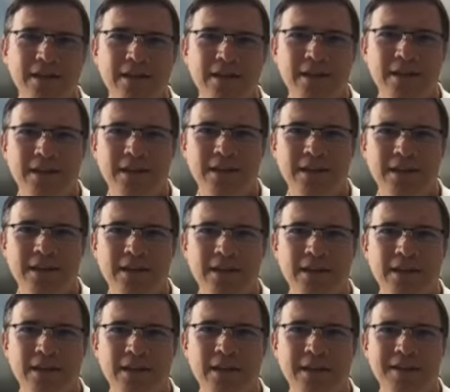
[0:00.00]
All right. I,
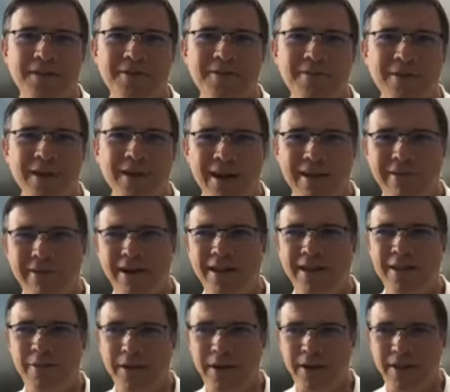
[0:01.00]
why why
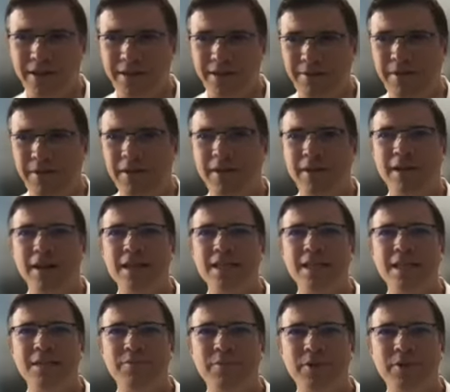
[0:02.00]
they pick on the chatas?